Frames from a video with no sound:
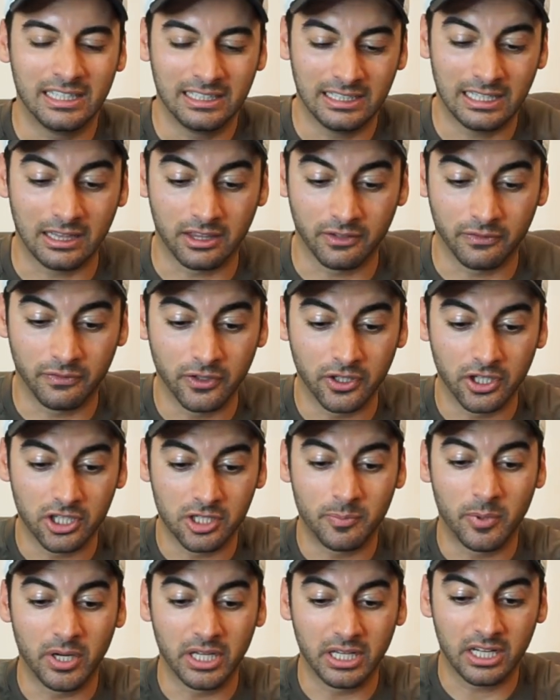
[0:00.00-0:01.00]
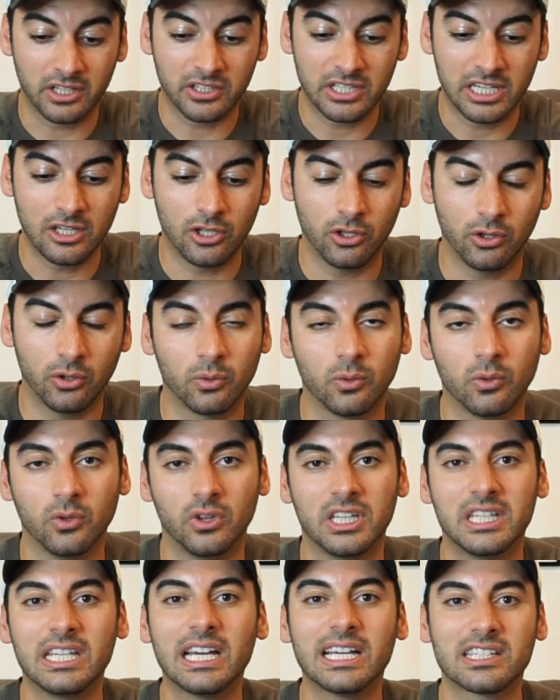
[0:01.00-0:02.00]
not the footage, but I'll take you through
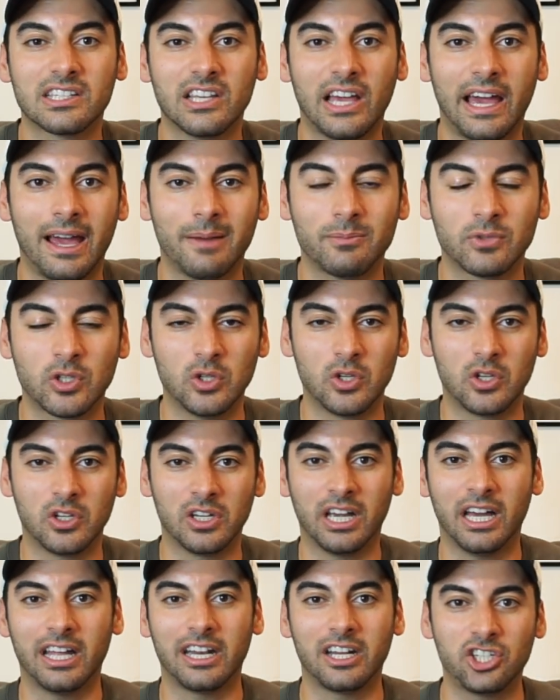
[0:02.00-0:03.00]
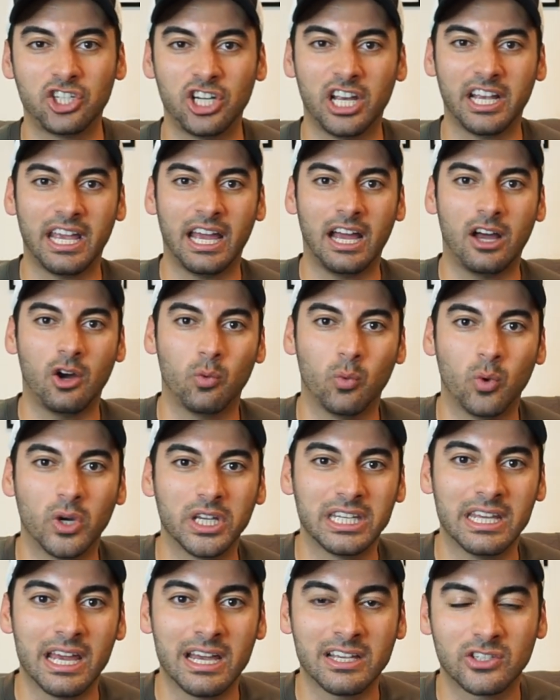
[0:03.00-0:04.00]
the Tesla app so you can kind of check out
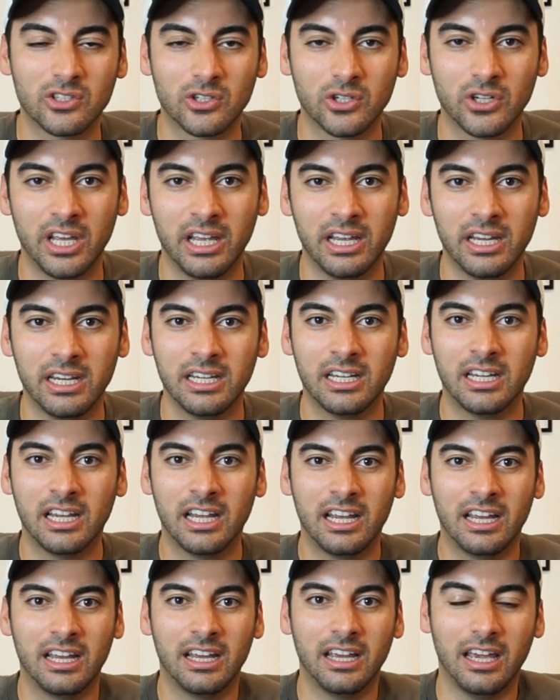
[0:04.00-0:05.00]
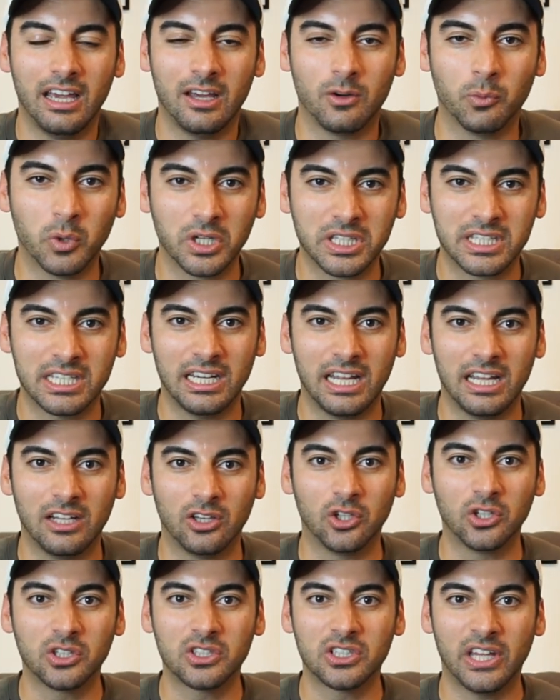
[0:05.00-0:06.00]
what yesterday and what today
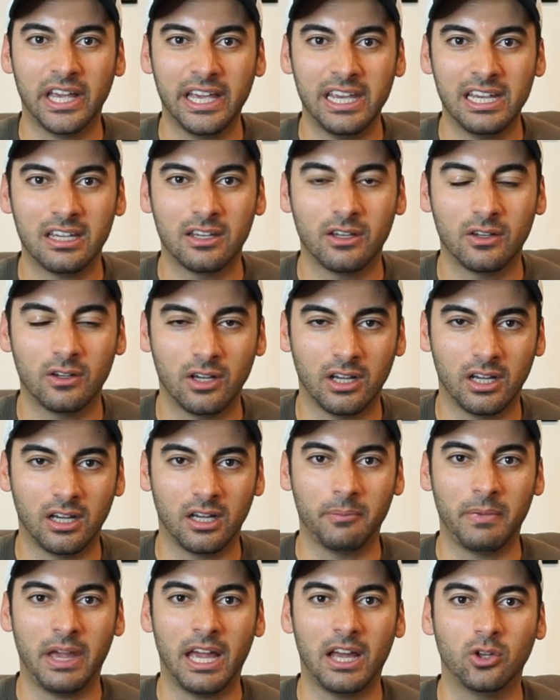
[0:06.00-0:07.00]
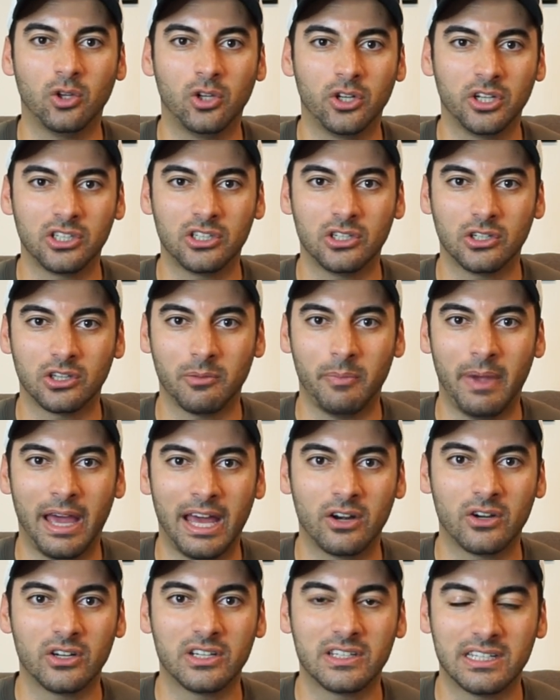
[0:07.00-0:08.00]
looked like, um, how long it took the
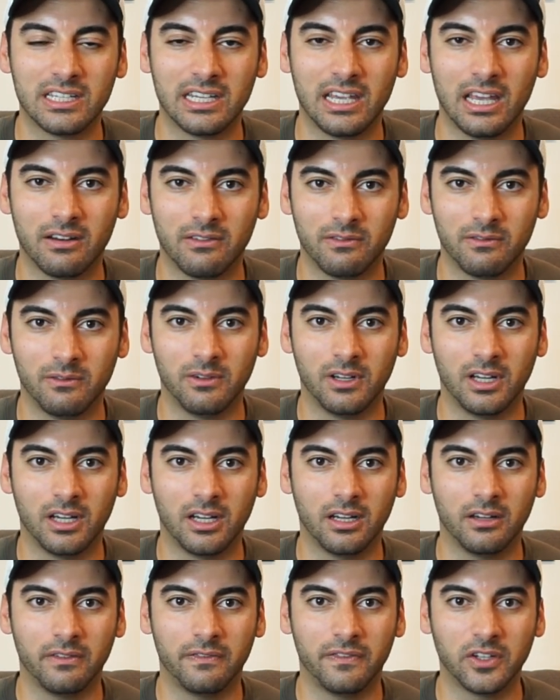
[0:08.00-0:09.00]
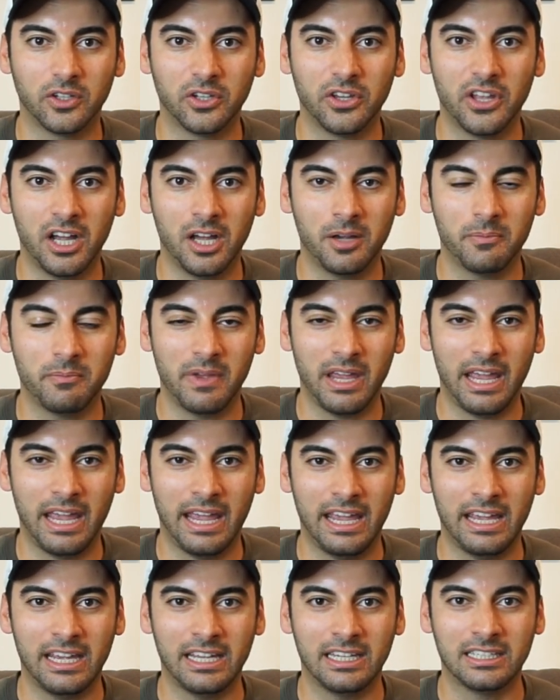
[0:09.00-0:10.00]
batteries to get uh, filled up,
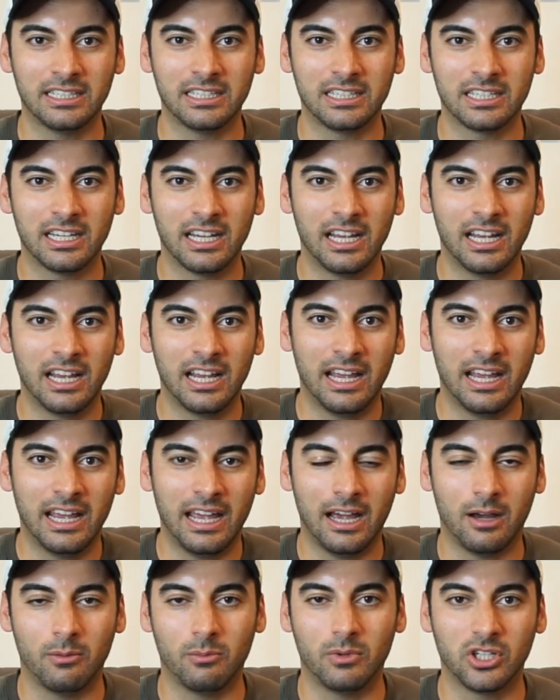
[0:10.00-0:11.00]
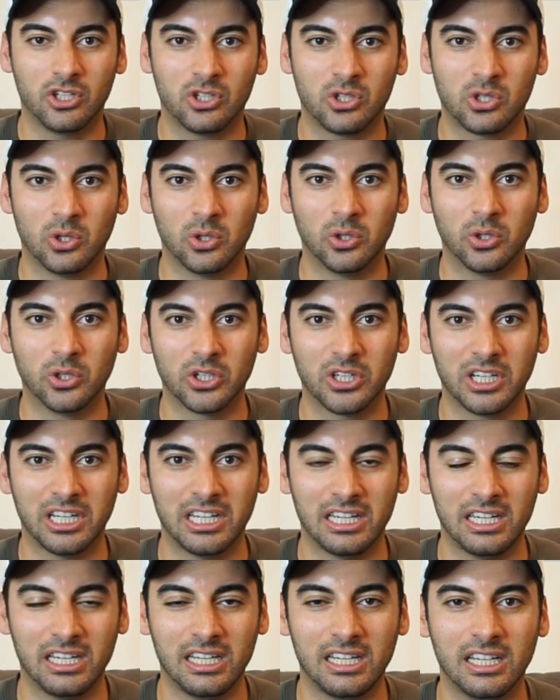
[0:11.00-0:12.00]
and how much solar
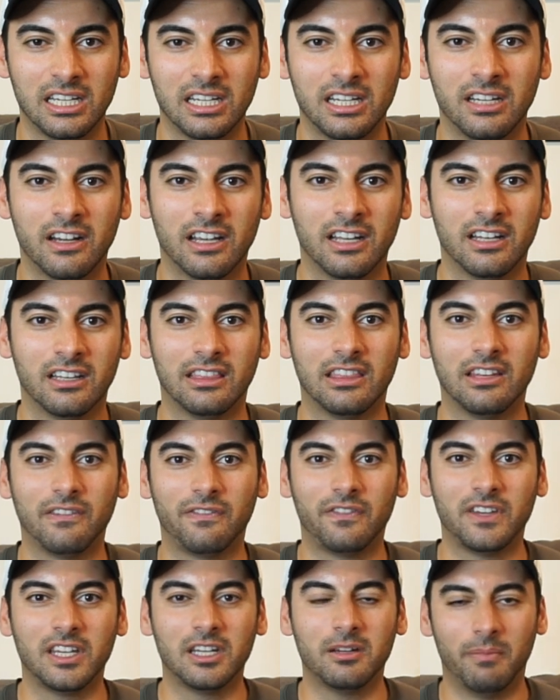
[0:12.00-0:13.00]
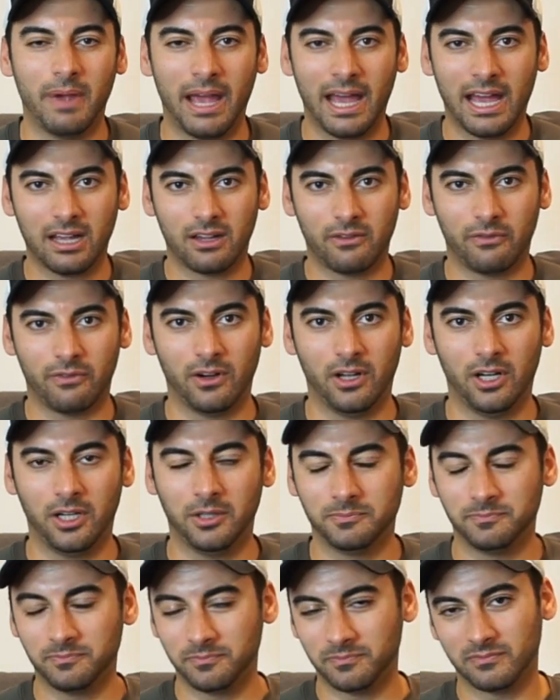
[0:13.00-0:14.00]
it needed. The feedback
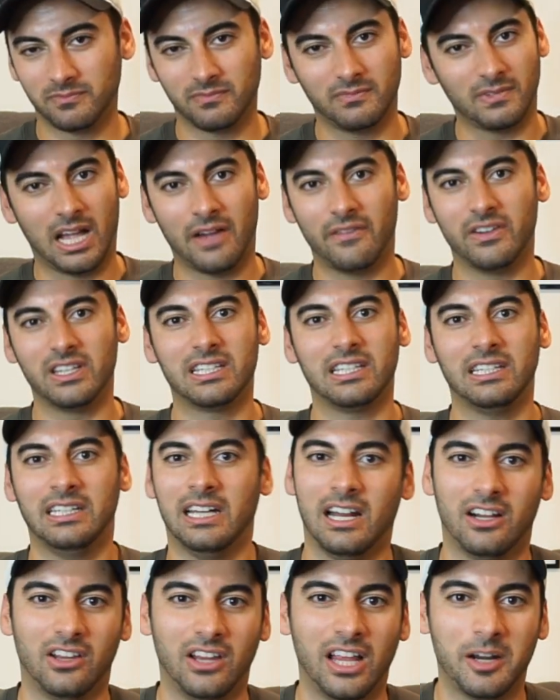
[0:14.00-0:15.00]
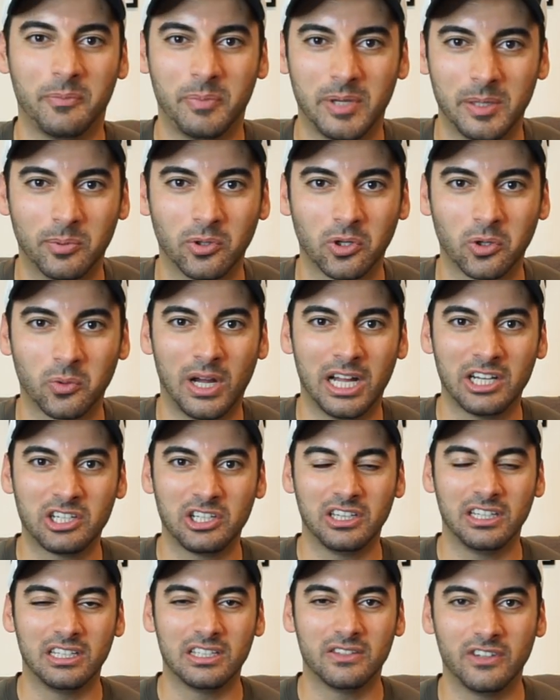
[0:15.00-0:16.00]
from, obviously not a lot of people are
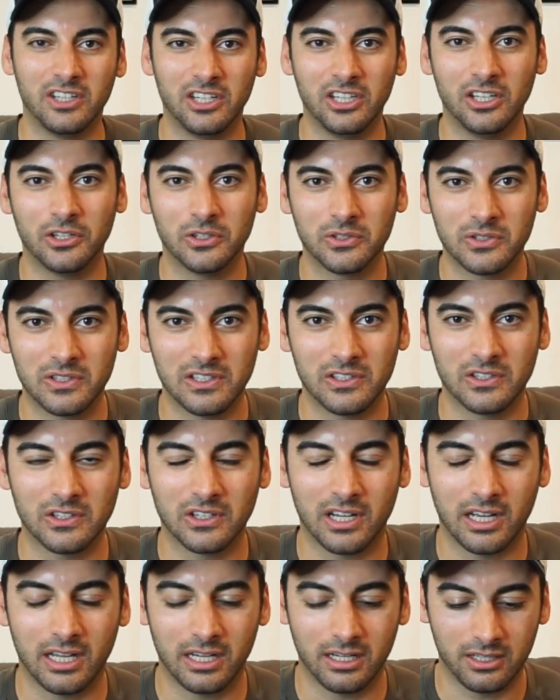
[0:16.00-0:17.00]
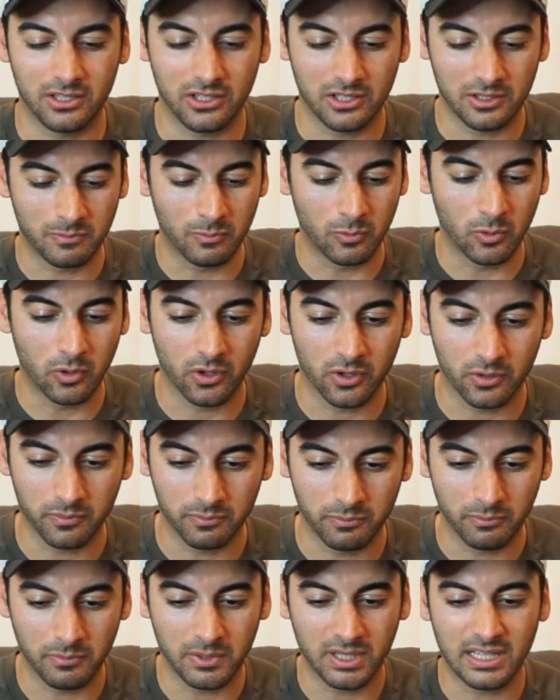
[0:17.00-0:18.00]
watching these videos. These are kind of just more
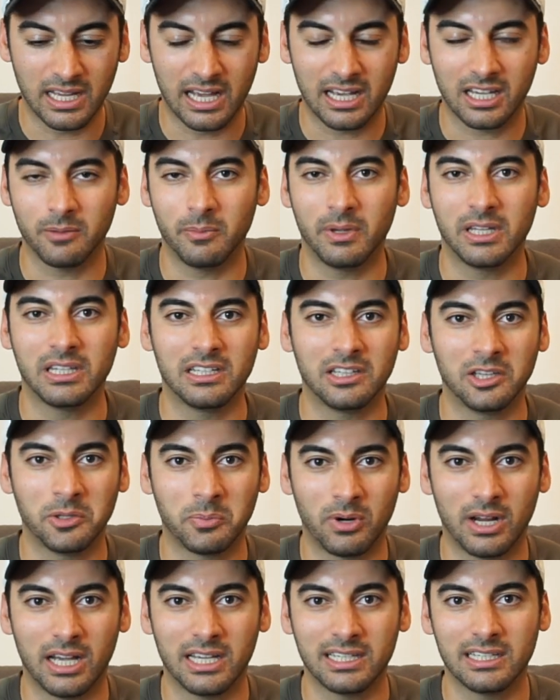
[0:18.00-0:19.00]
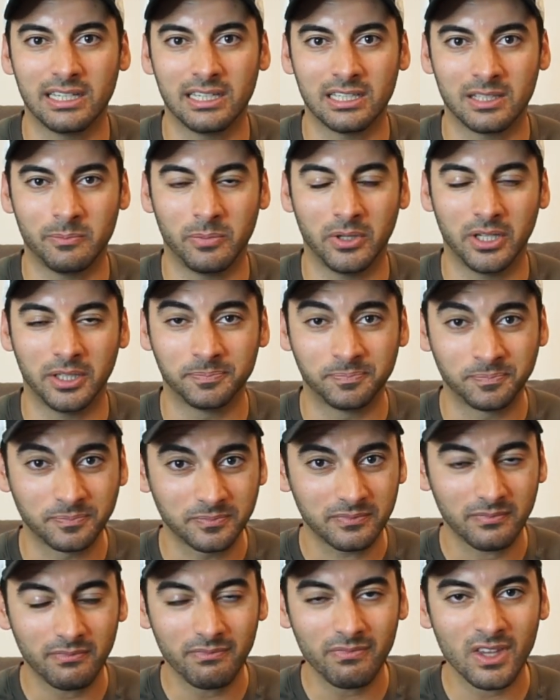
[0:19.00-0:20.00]
me documenting the process,
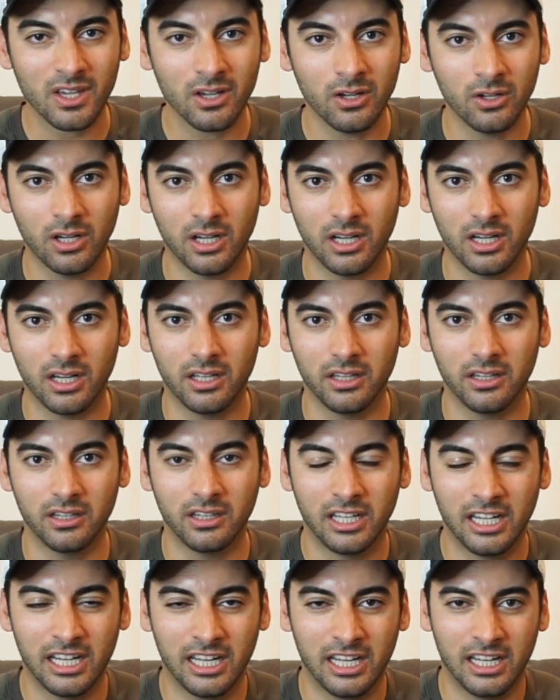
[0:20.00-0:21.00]
but uh,